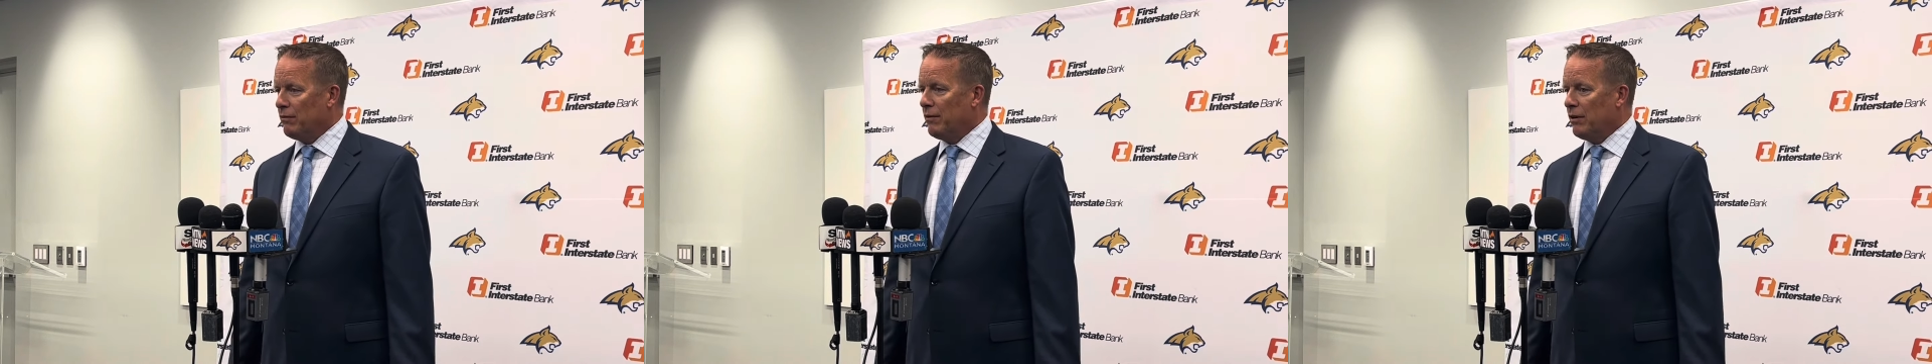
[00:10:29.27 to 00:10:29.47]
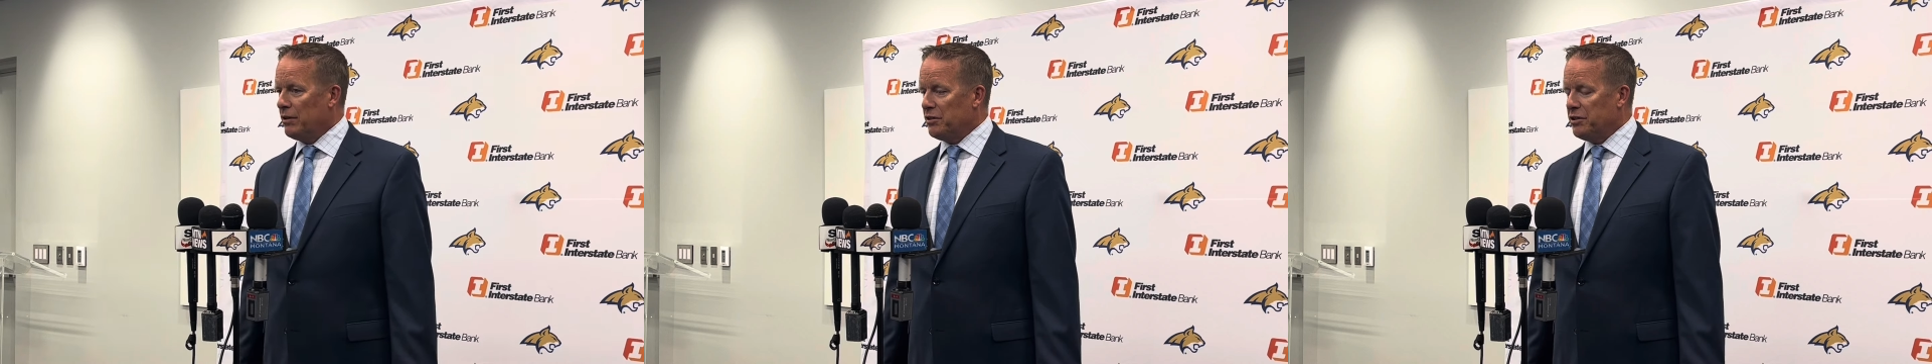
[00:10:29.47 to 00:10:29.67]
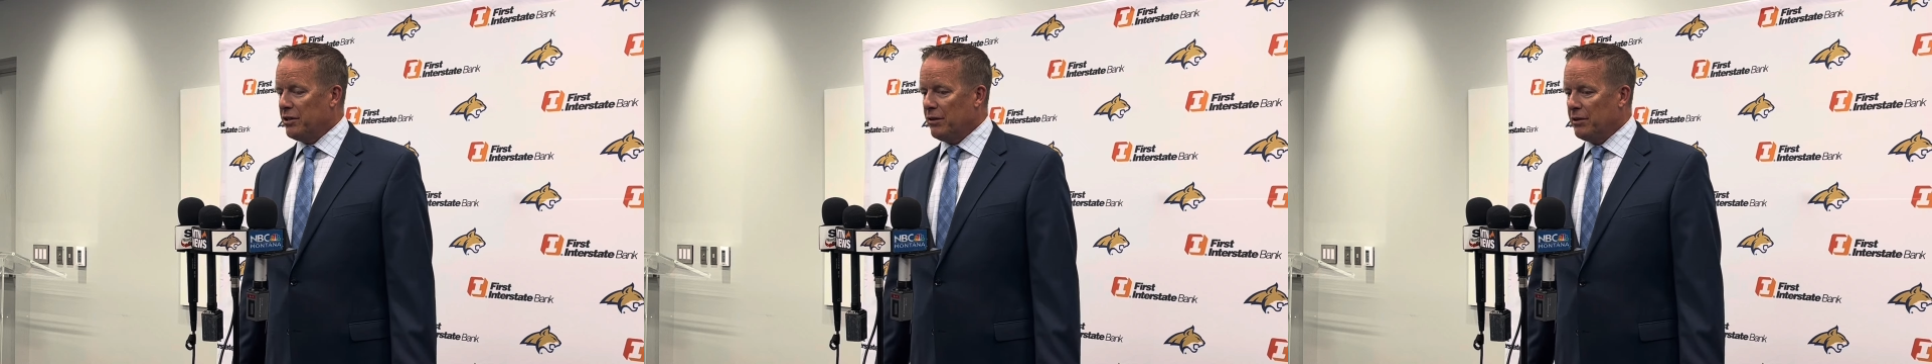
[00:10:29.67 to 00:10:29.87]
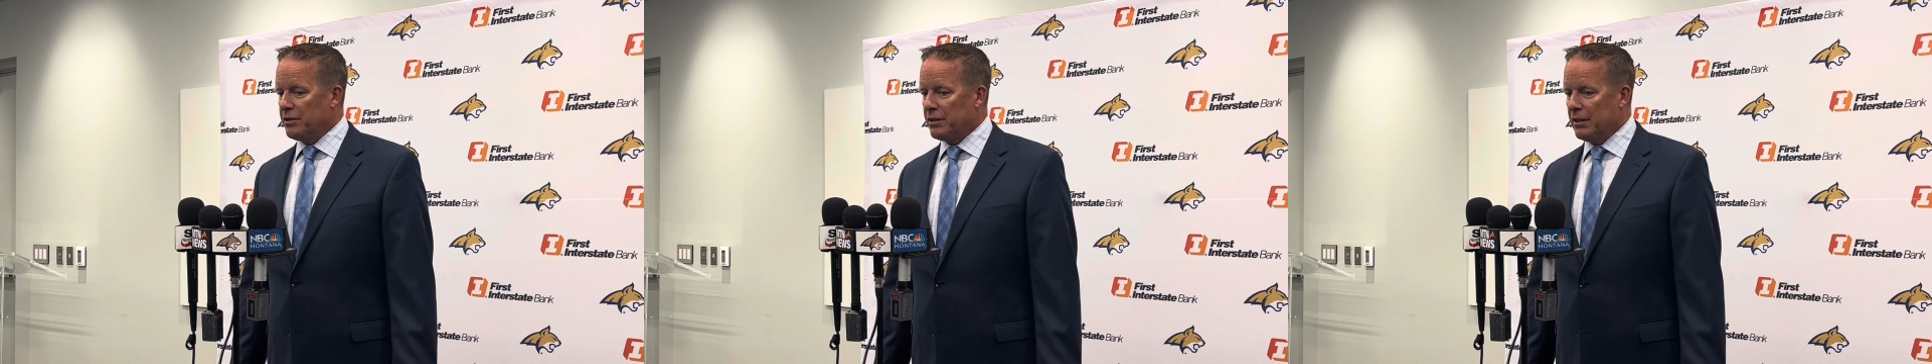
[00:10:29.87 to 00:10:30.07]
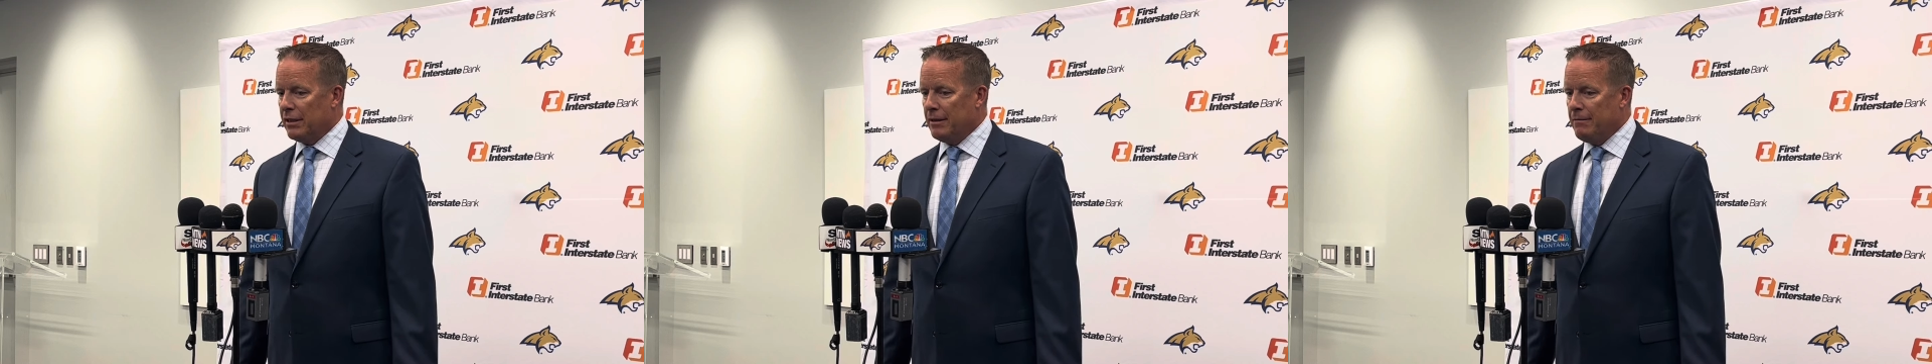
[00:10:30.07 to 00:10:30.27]
very
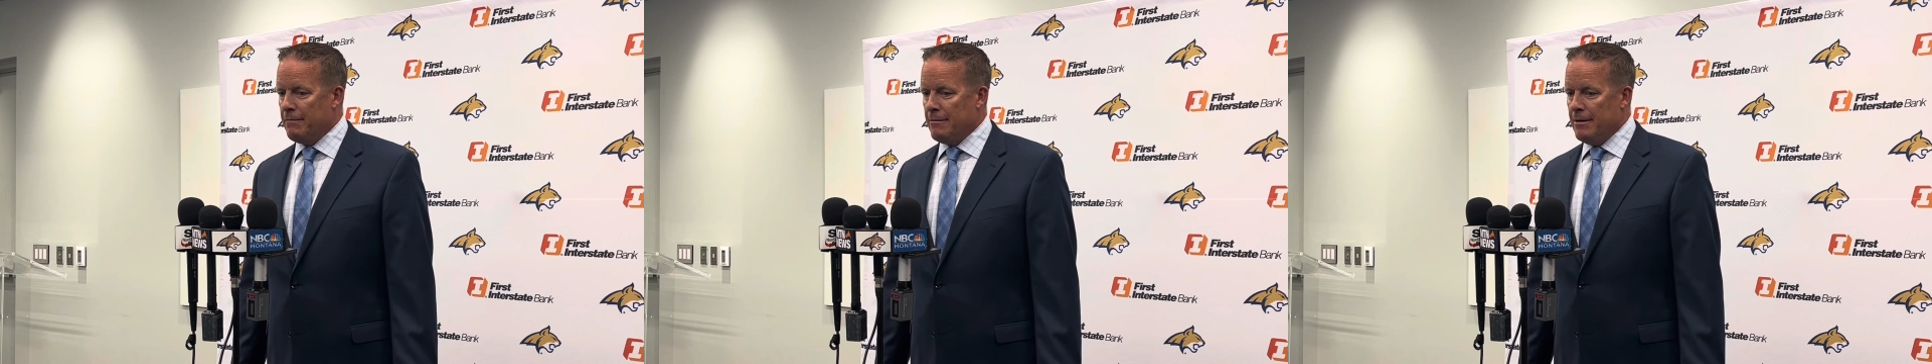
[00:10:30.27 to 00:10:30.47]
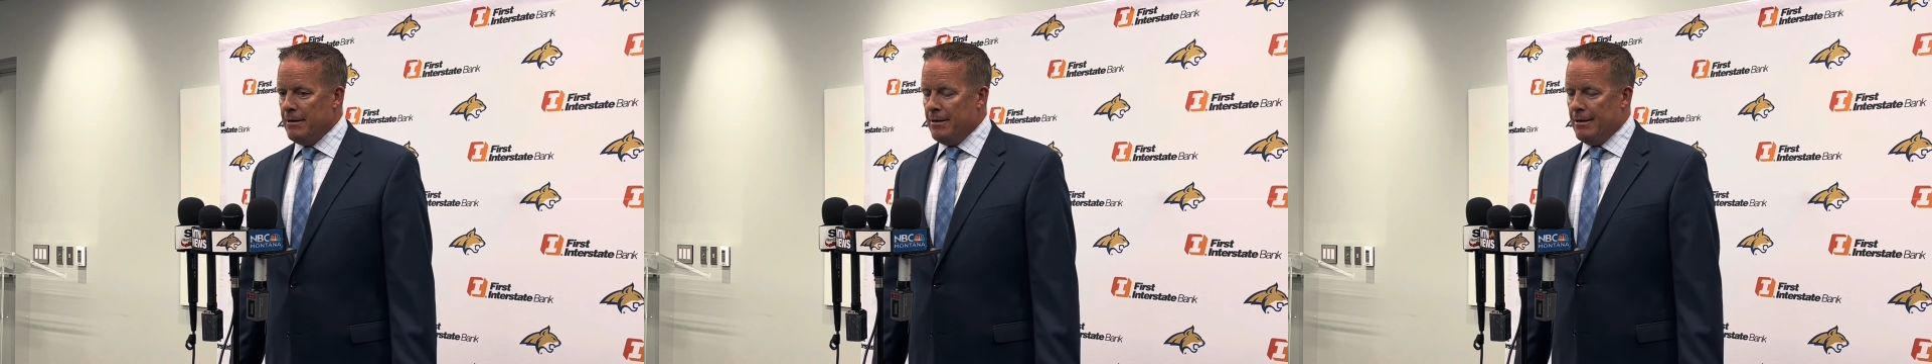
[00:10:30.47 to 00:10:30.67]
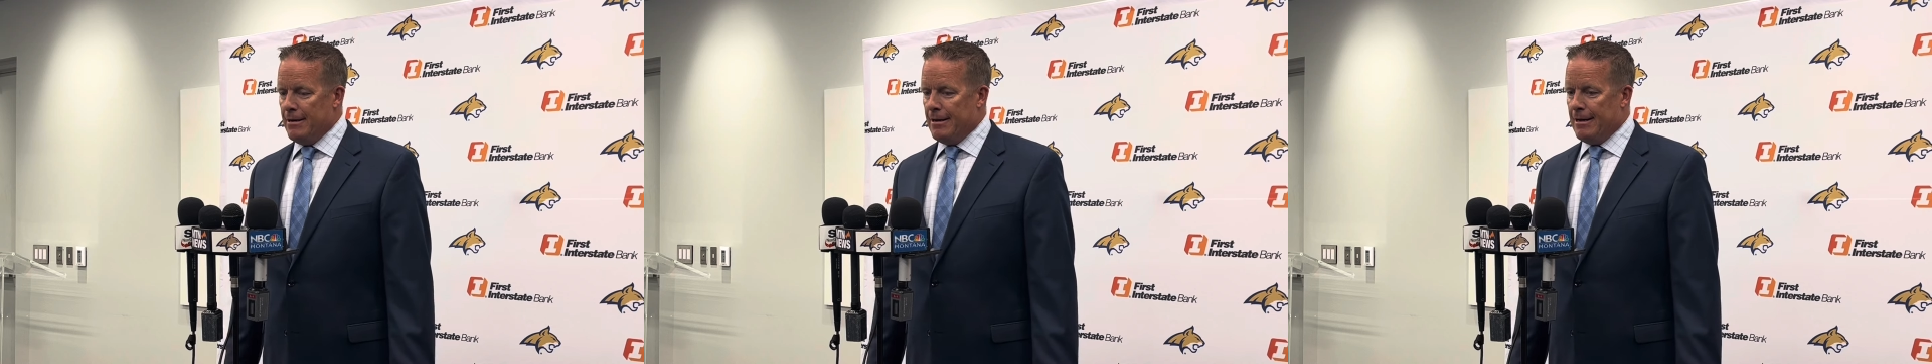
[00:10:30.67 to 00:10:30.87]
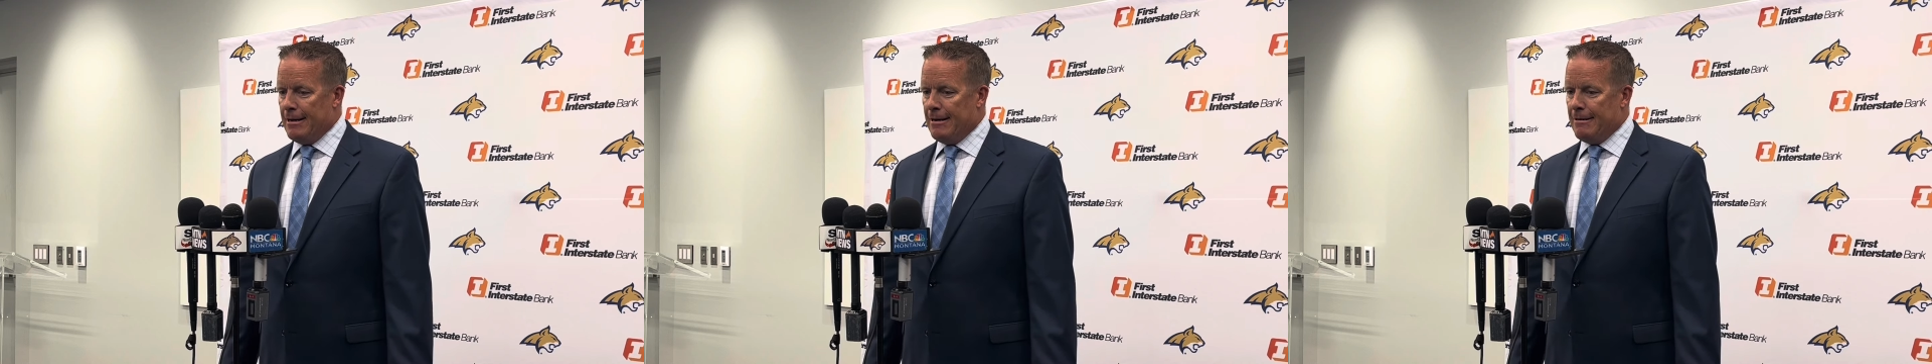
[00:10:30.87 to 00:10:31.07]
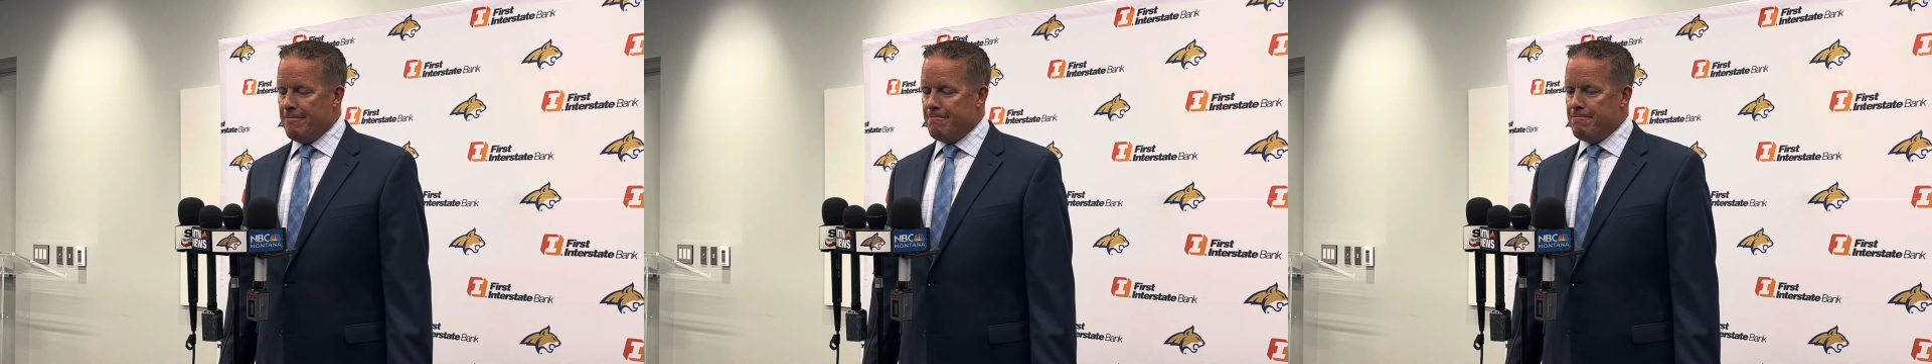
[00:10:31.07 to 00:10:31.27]
seriously,
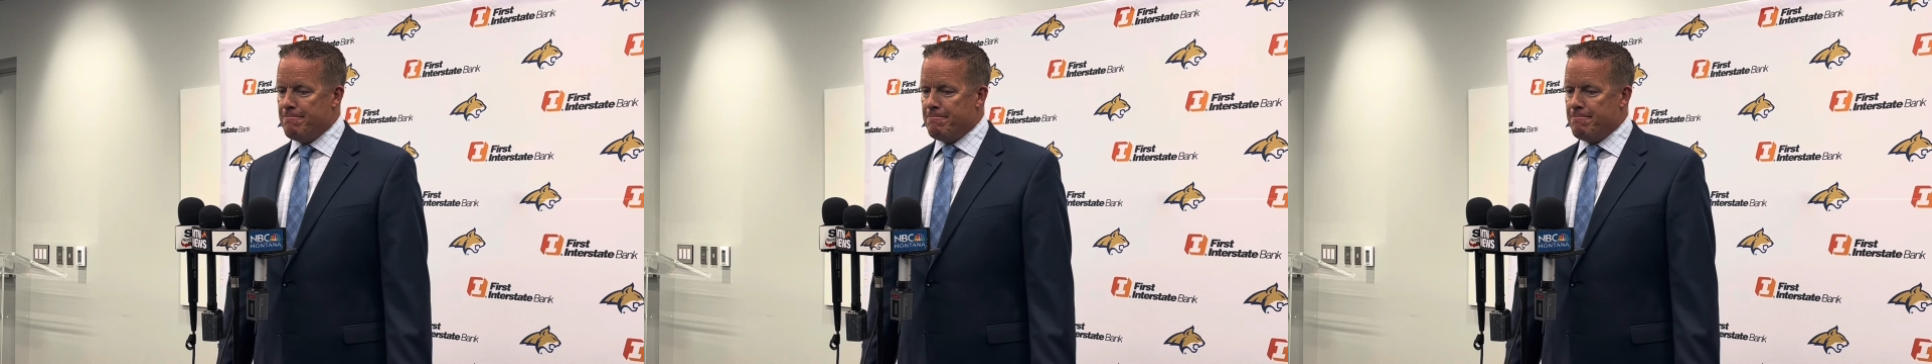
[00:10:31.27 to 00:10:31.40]
um,